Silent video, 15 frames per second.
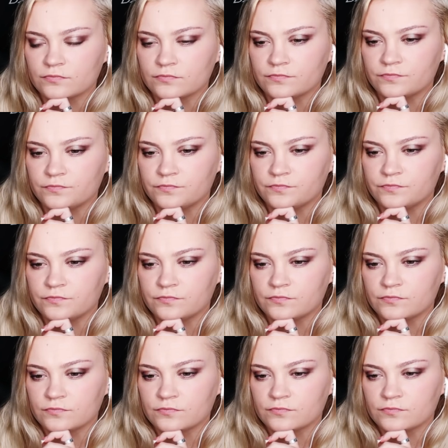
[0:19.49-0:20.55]

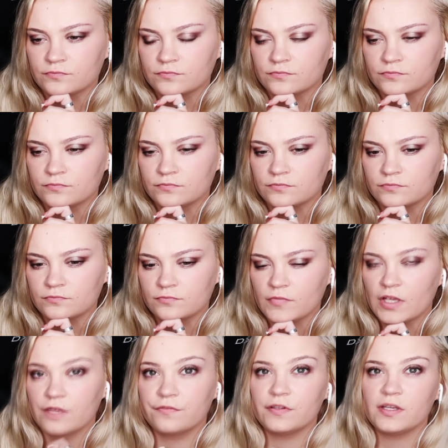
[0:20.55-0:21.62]

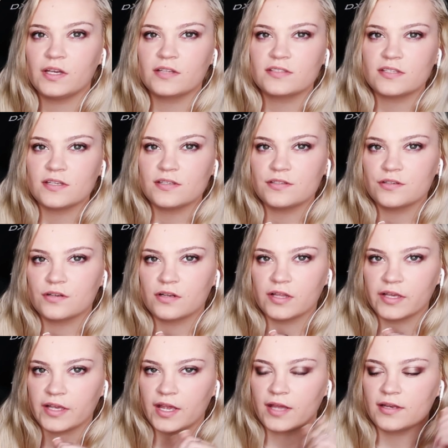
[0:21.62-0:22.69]
I feel like it's easier to
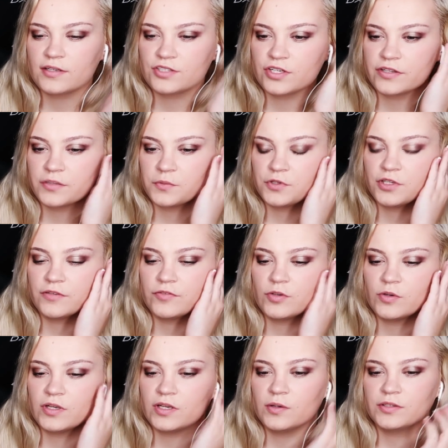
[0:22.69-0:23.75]
like hate each other when you have no
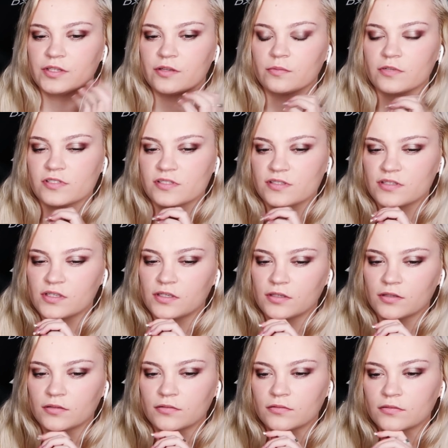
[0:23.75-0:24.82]
idea what the other person's
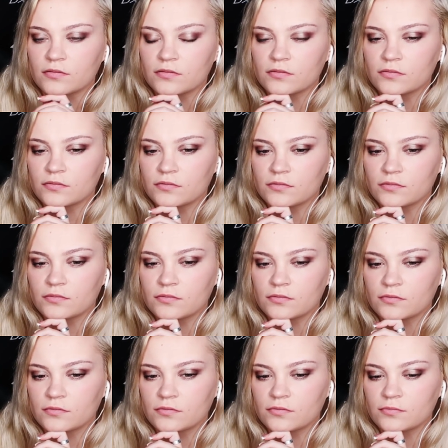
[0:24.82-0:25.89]
thinking.
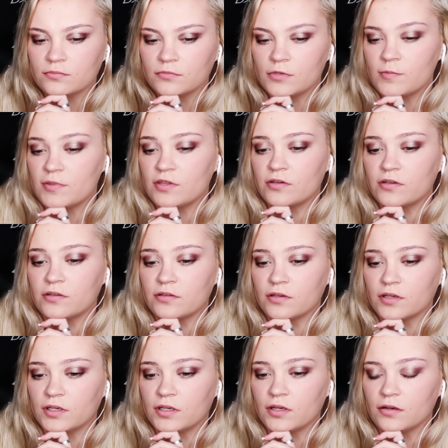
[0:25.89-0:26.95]
Maybe they're
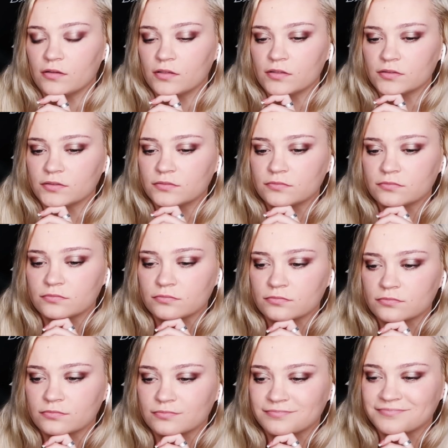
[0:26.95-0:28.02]
gonna get
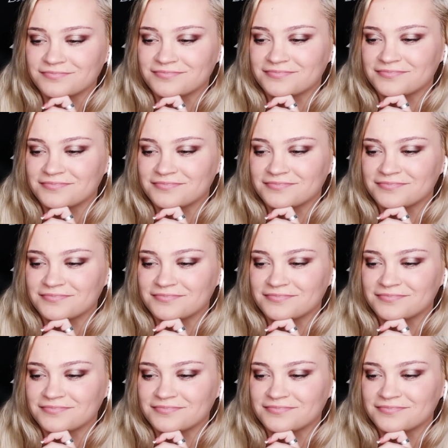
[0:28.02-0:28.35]
along.